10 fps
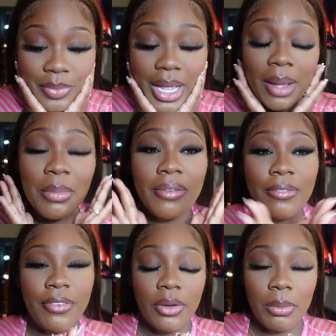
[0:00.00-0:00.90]
i've been
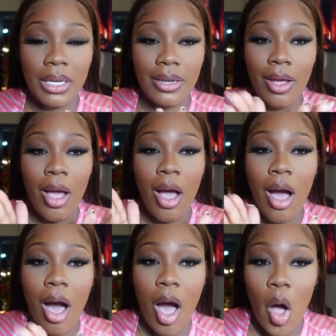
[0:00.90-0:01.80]
filming
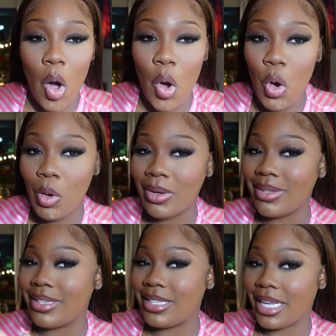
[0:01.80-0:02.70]
all
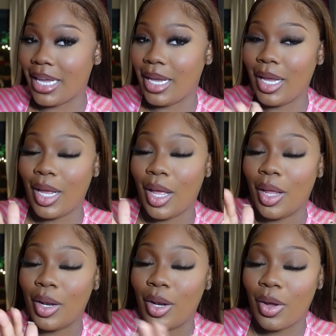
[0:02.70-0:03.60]
day
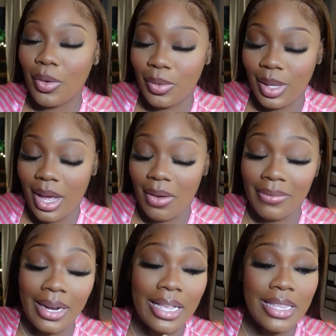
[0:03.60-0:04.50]
long y'all
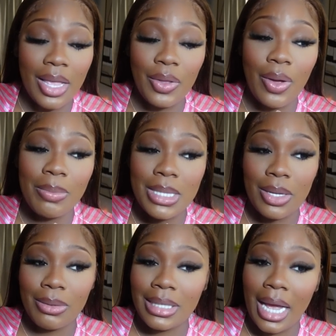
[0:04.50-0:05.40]
when i tell you i'm
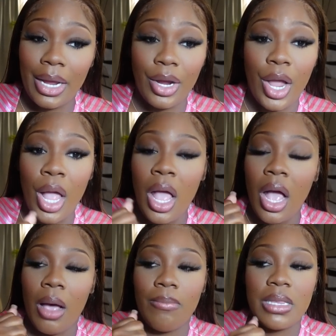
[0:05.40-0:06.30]
so tired
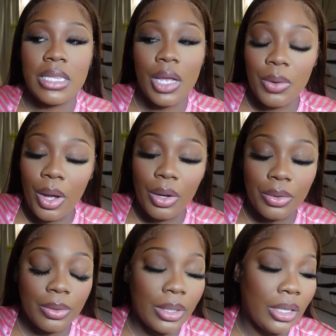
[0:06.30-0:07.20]
i'm so
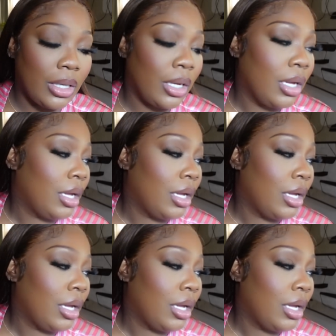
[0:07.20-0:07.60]
hungry